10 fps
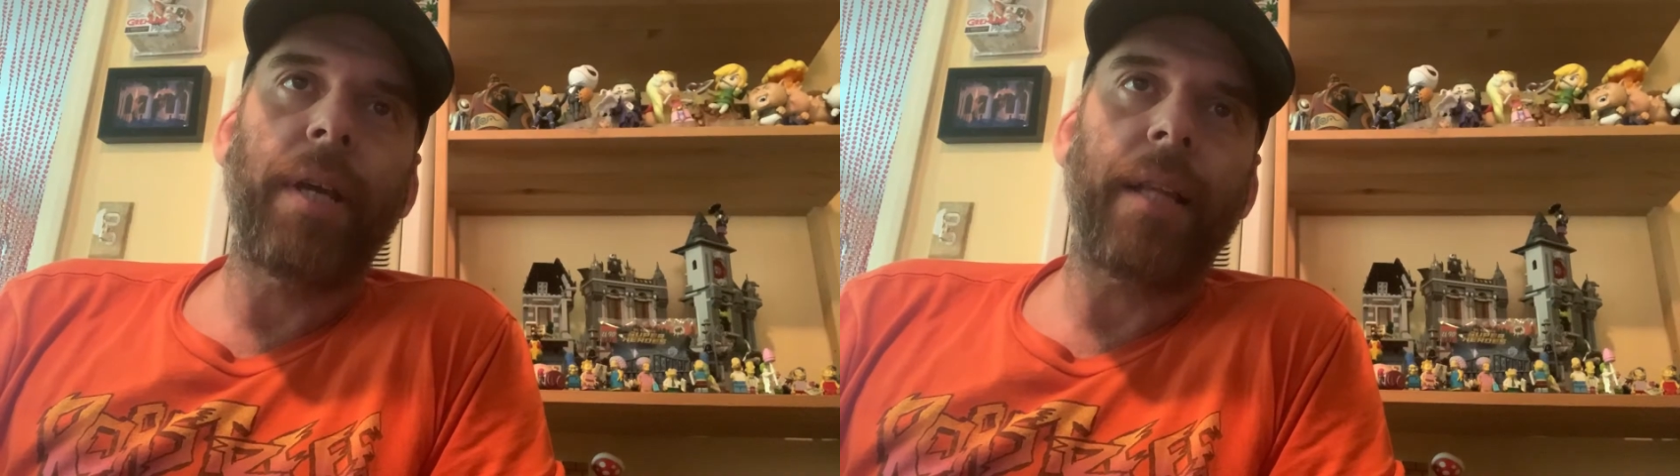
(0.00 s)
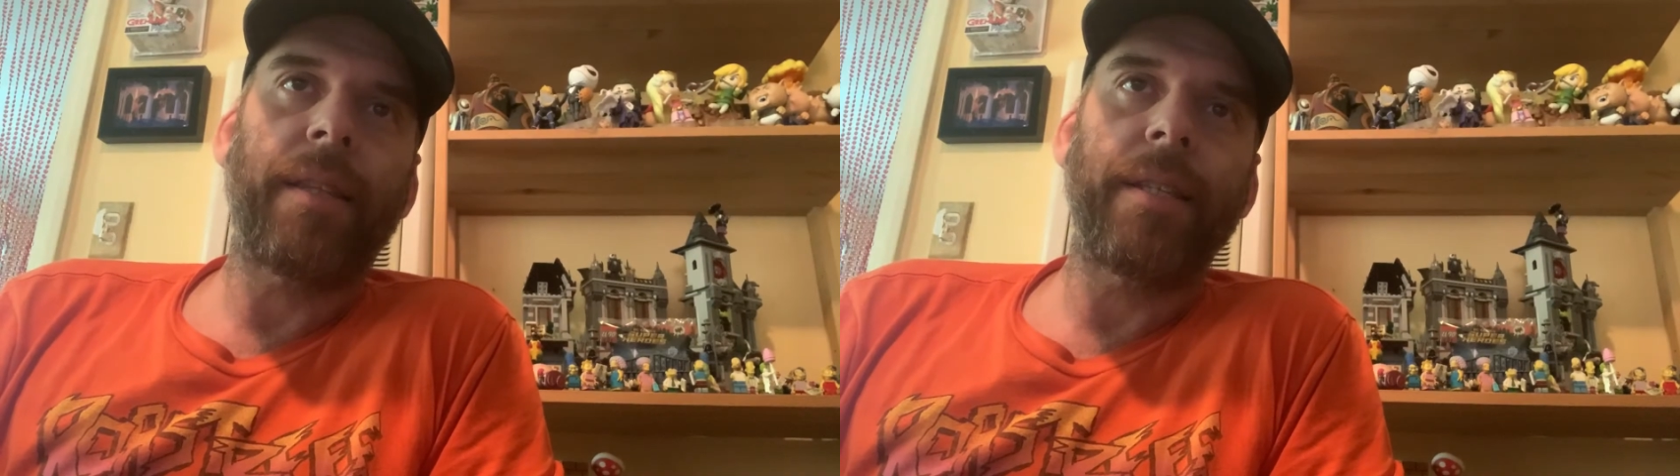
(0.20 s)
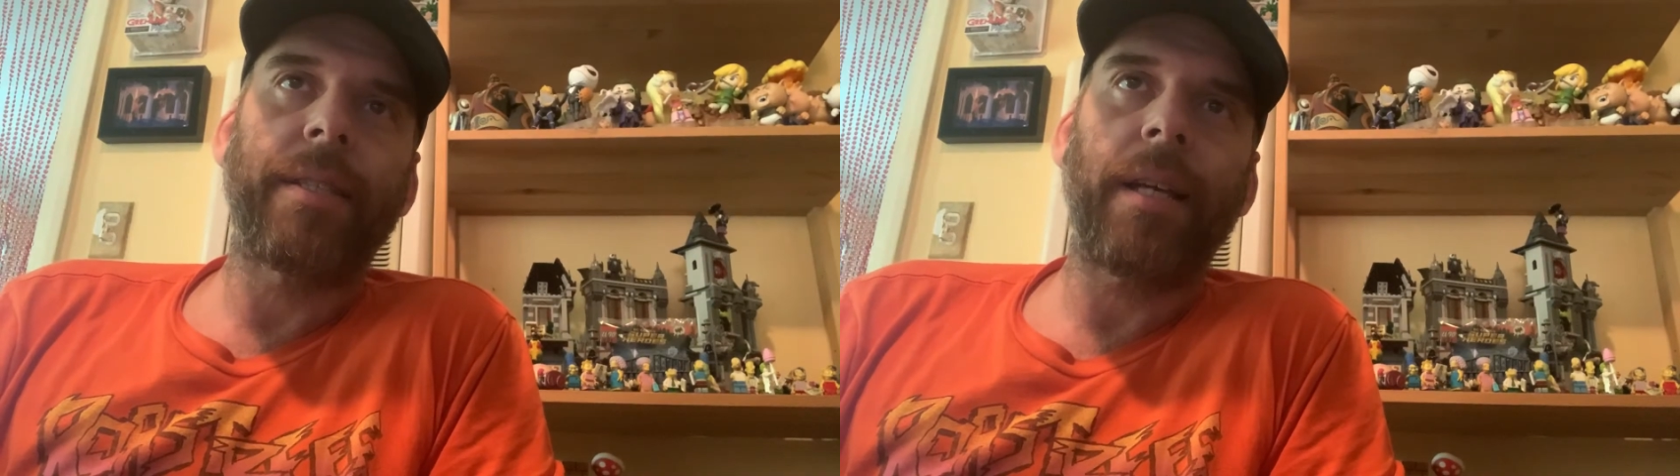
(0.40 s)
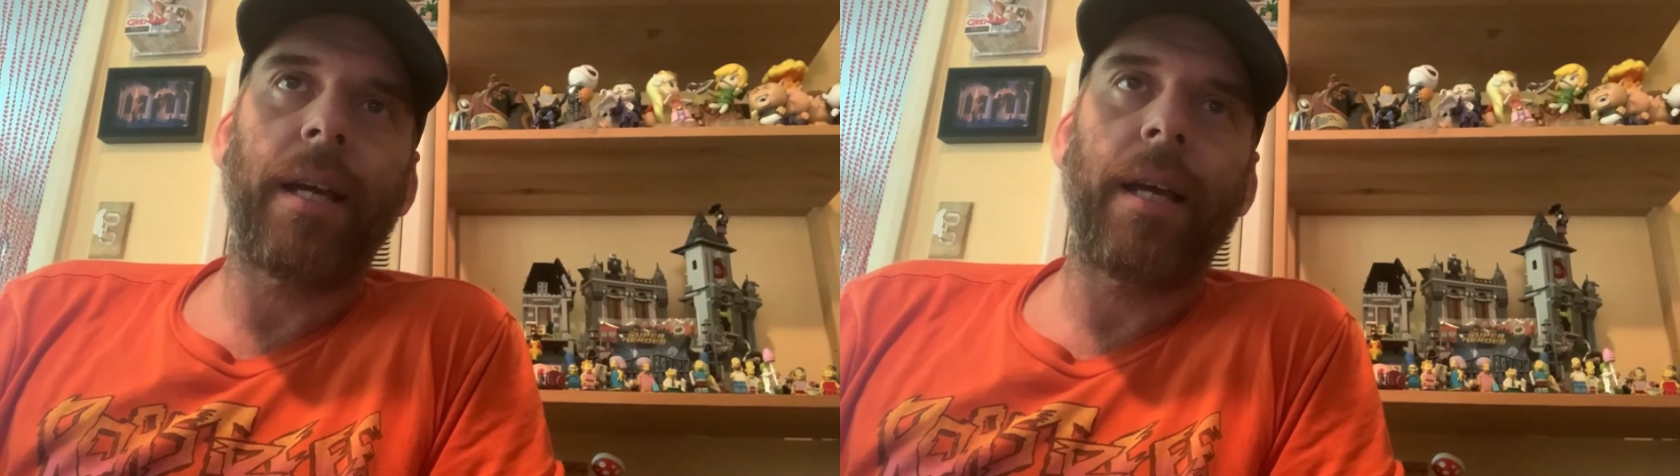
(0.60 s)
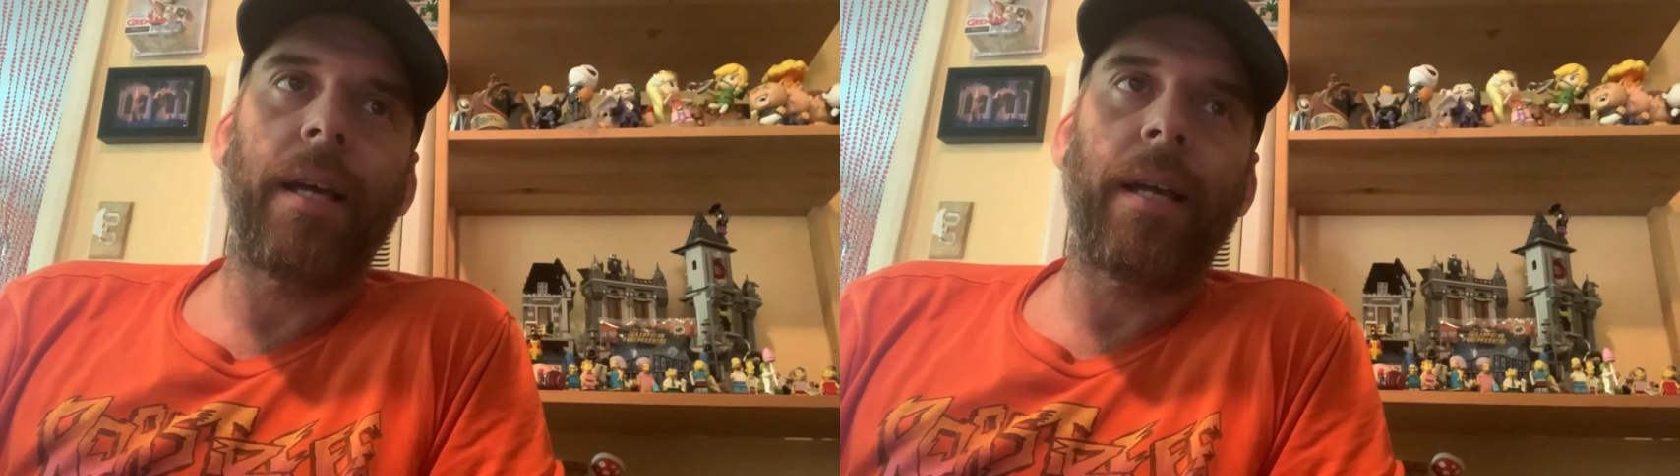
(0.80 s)
then we got this
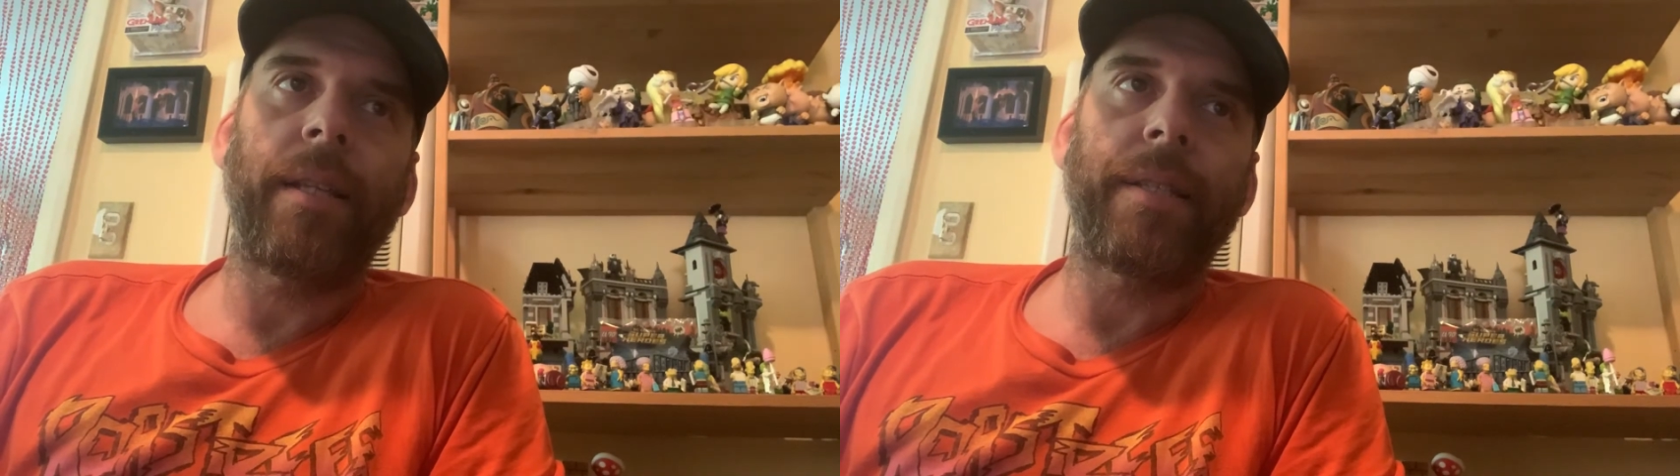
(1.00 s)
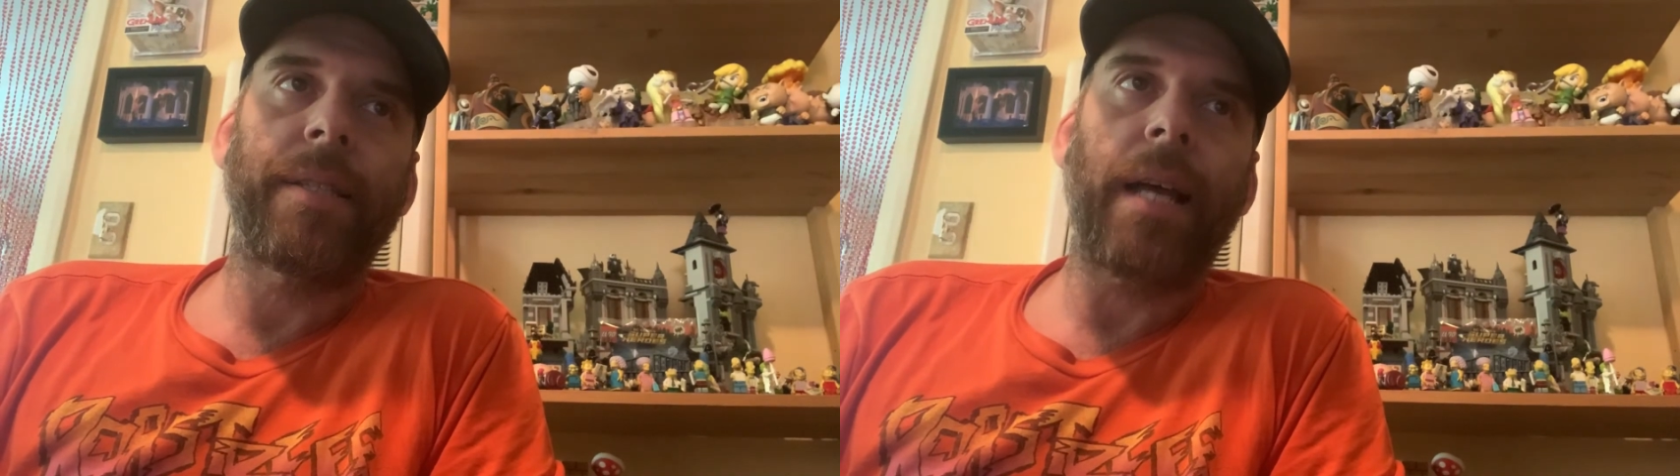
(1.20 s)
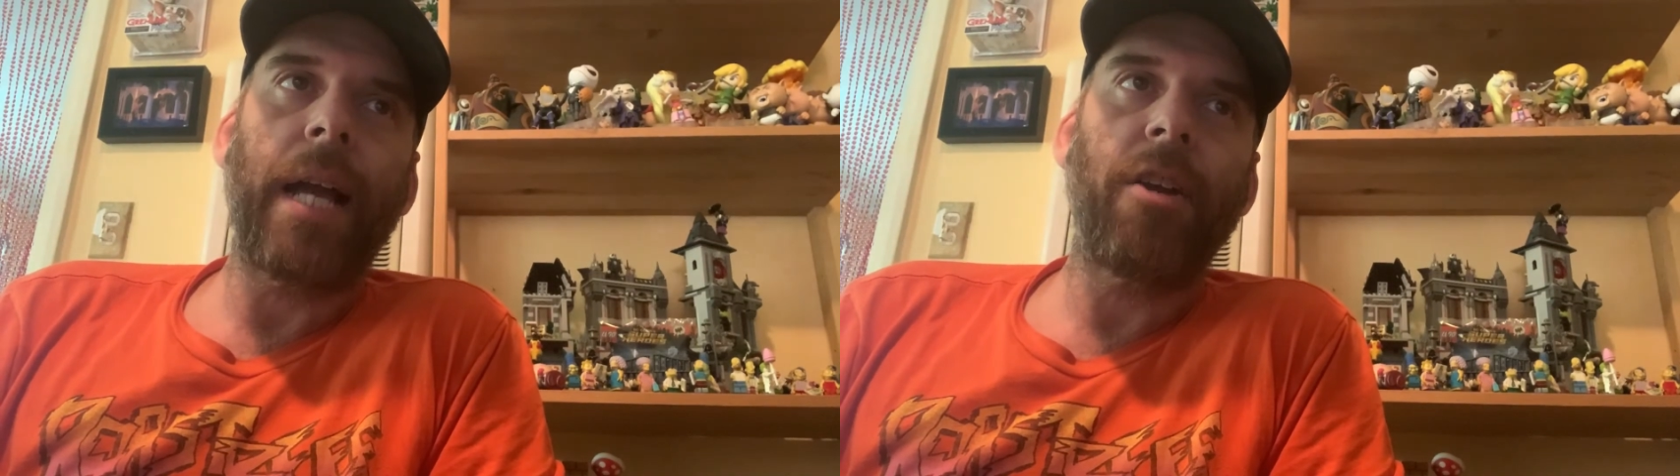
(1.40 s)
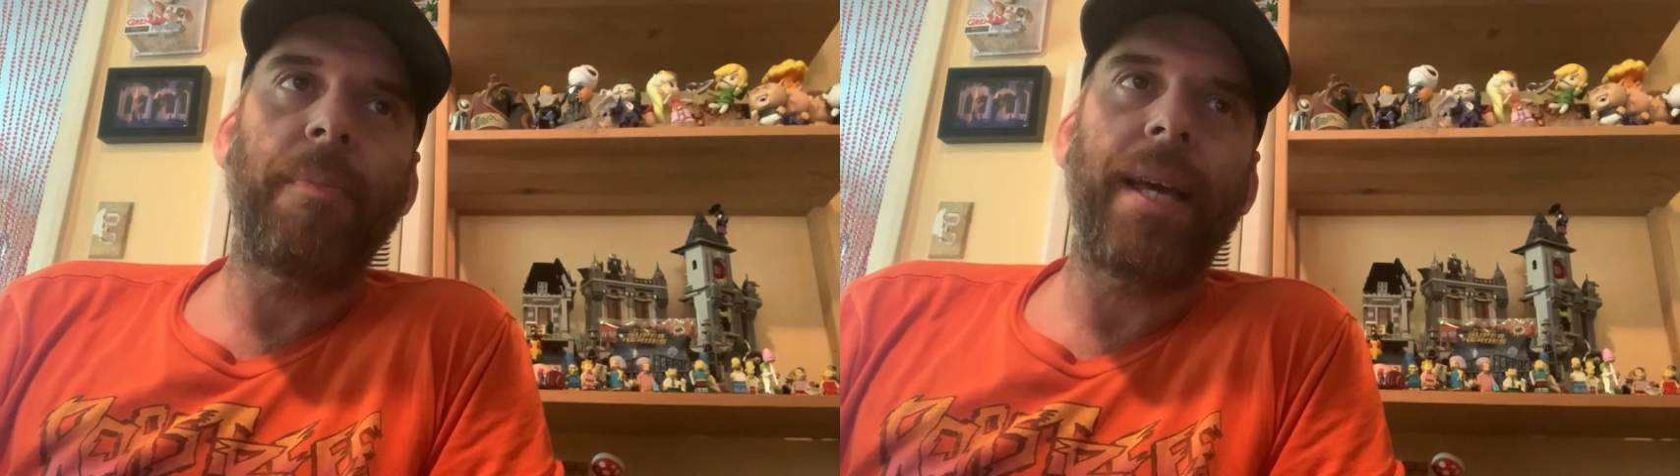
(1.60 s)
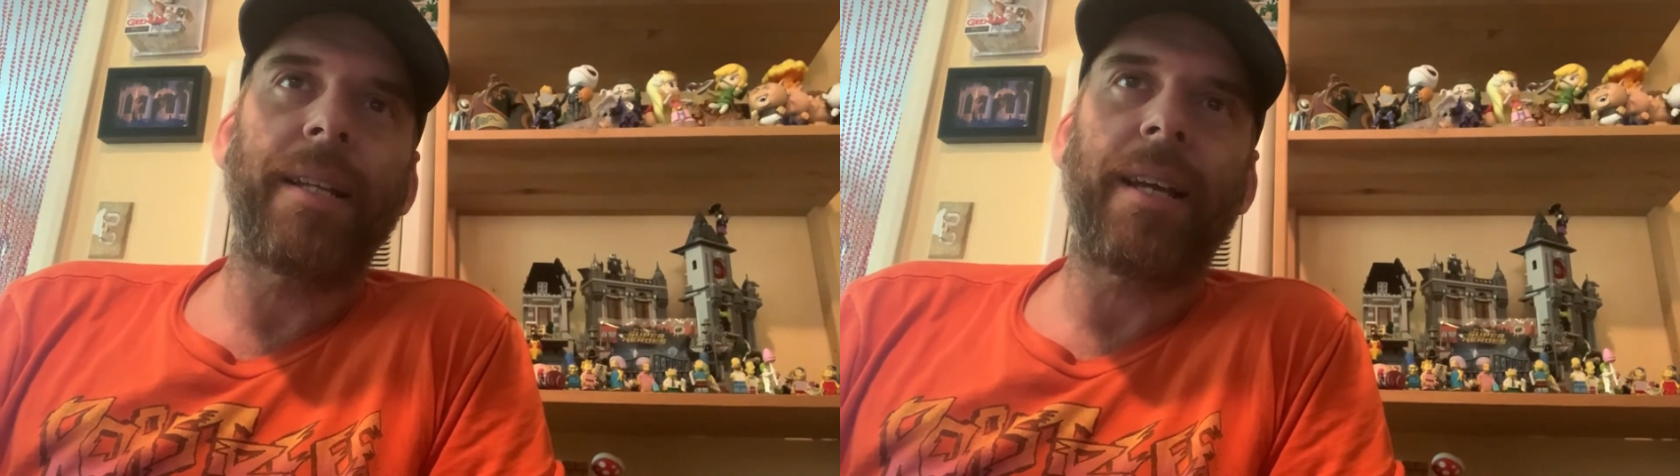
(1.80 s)
uh, this
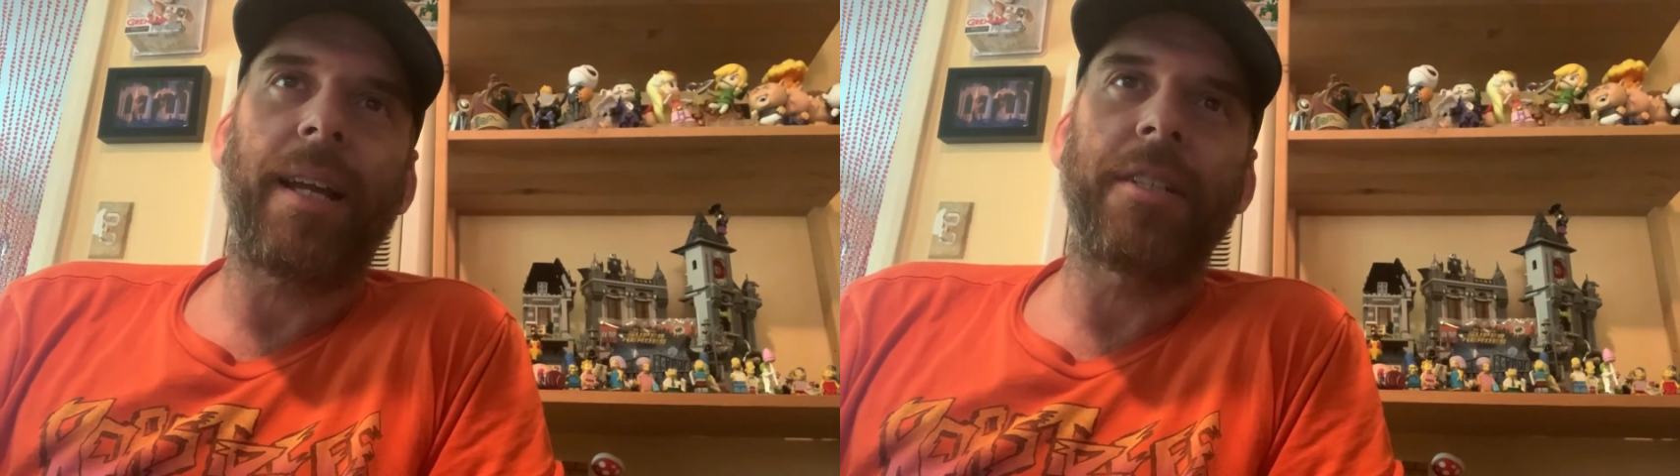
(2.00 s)
Iron Man